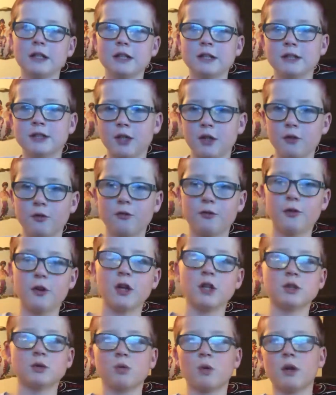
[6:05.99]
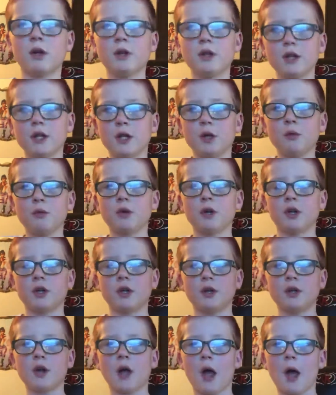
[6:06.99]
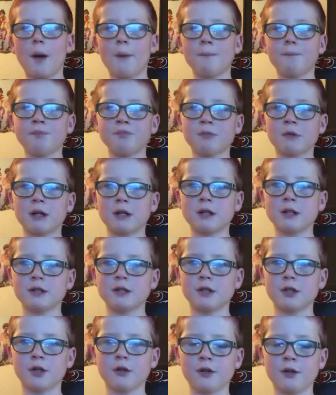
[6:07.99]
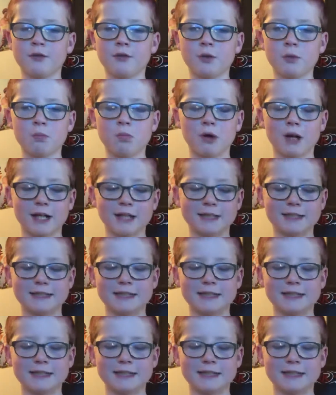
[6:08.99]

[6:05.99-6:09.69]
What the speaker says: So first one, so if you press